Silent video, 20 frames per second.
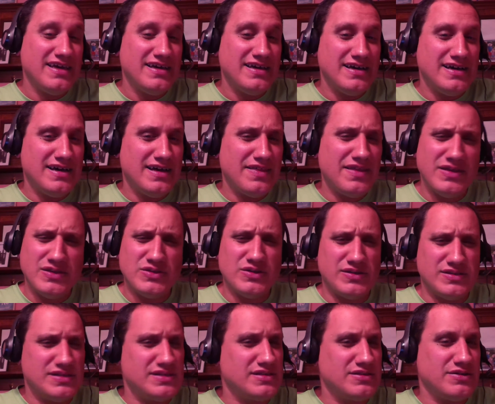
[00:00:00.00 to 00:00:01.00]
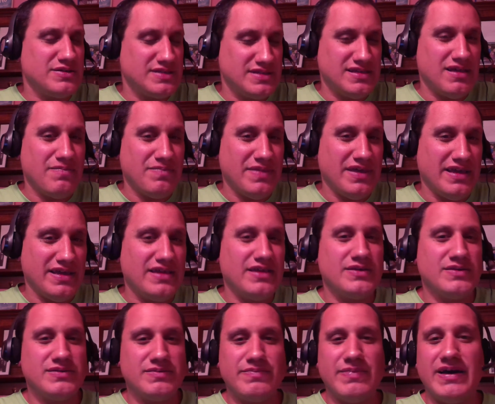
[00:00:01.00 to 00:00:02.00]
I think it's just called Something,
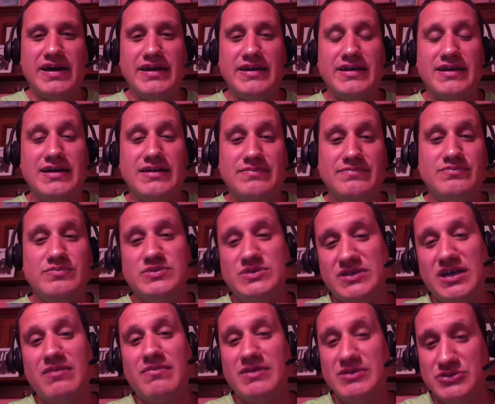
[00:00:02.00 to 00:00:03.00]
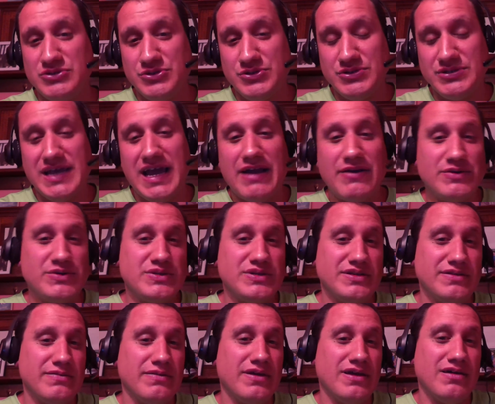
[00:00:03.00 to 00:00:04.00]
sung by George
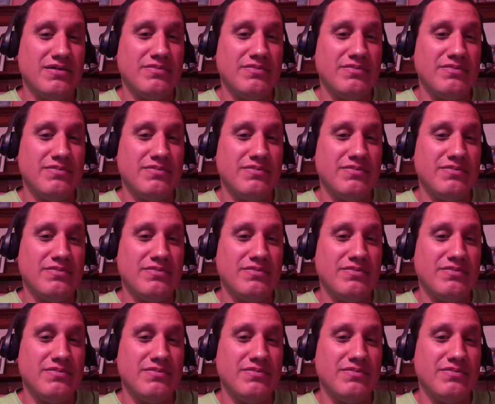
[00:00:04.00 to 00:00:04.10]
Harrison,